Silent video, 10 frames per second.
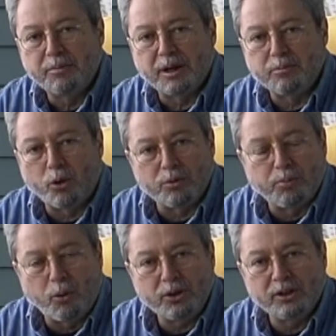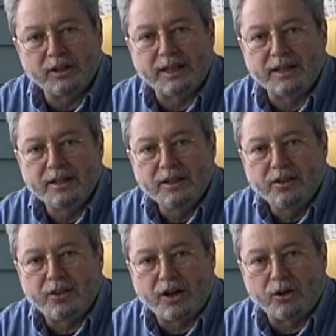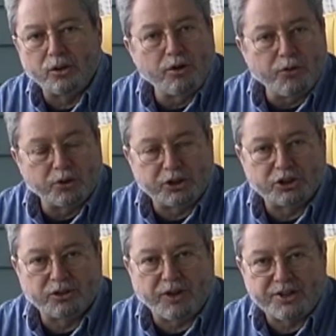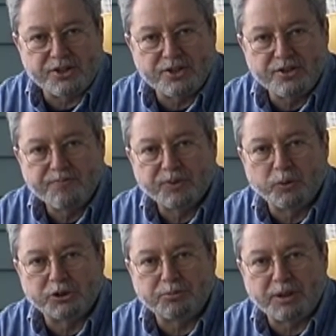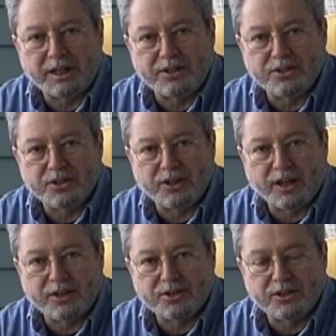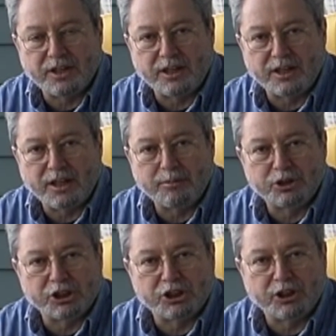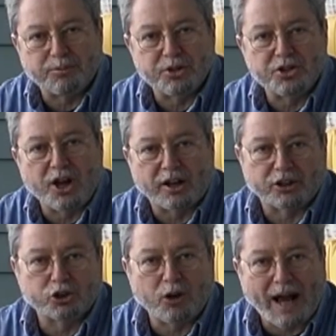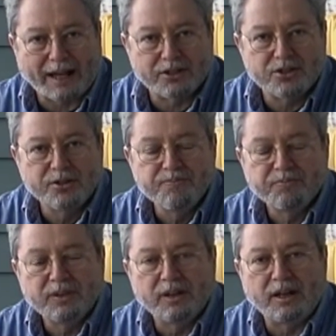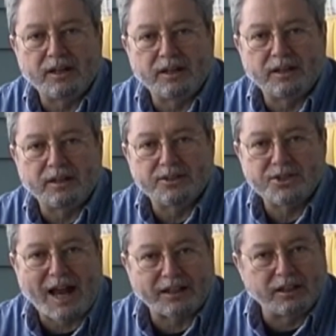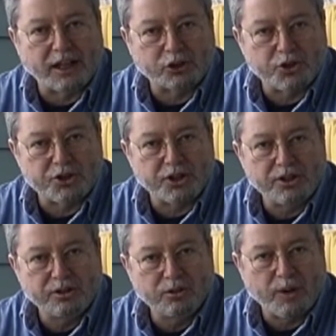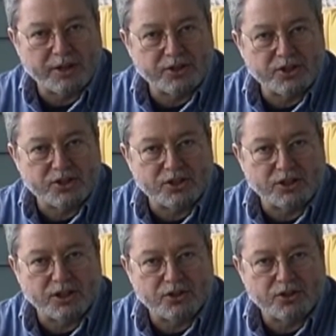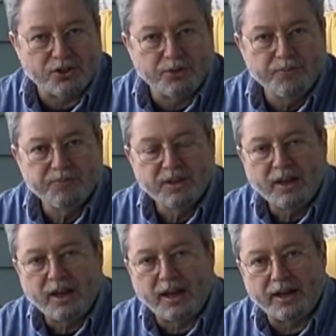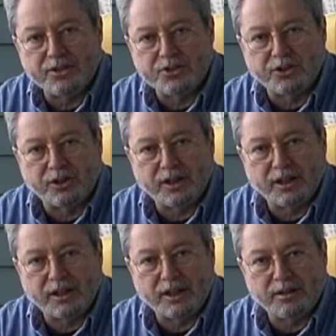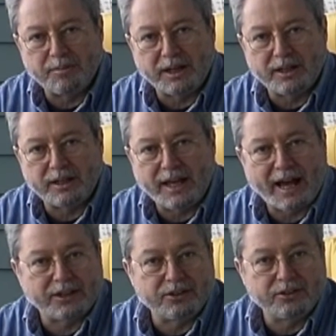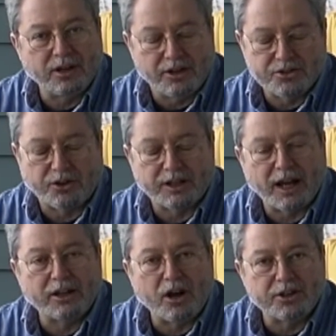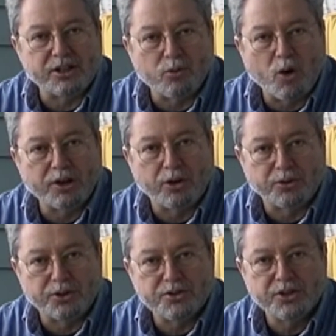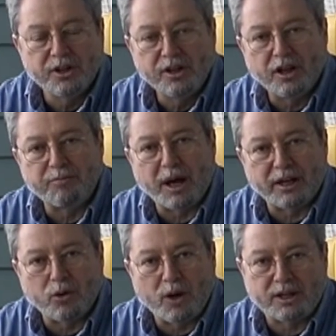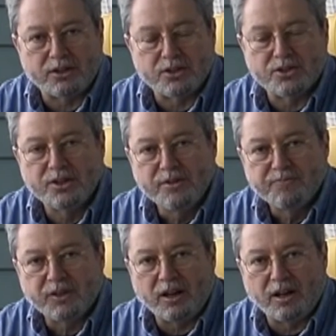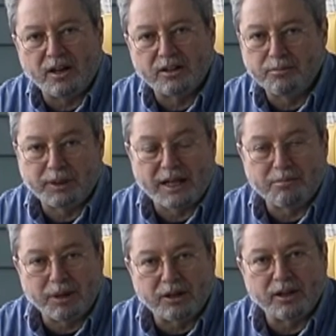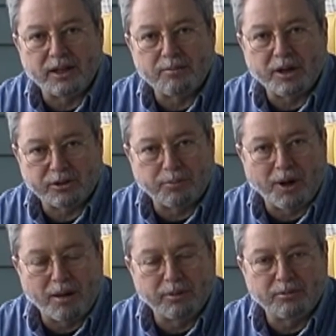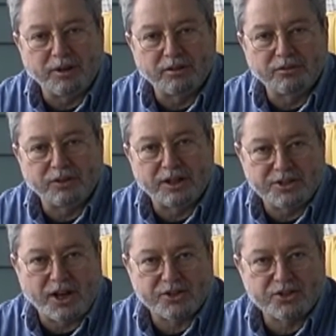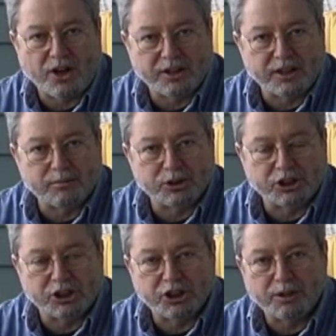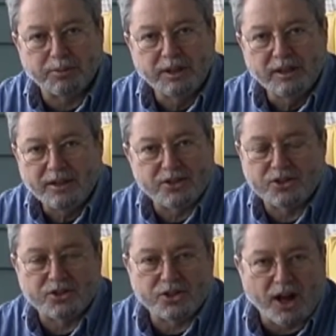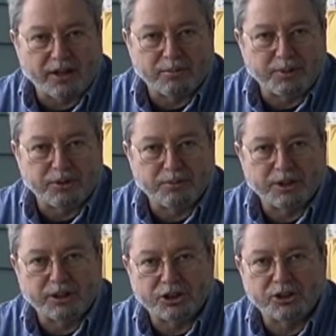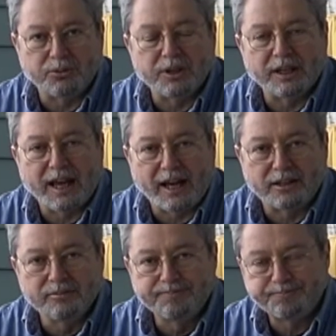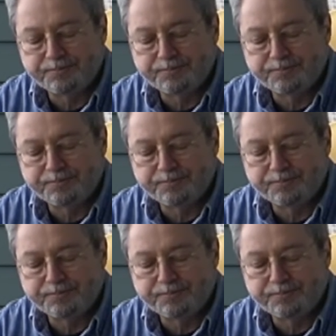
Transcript: but more importantly, they're low voltage devices, which means that the imaging chip does not attract uh, static electricity the way that CCDs do. And certainly uh, many Canon, uh, sorry, Nikon D1 owners of my acquaintance uh, complain bitterly about the problem of uh, dust on the imaging chip. This does not appear to be an issue with the Canon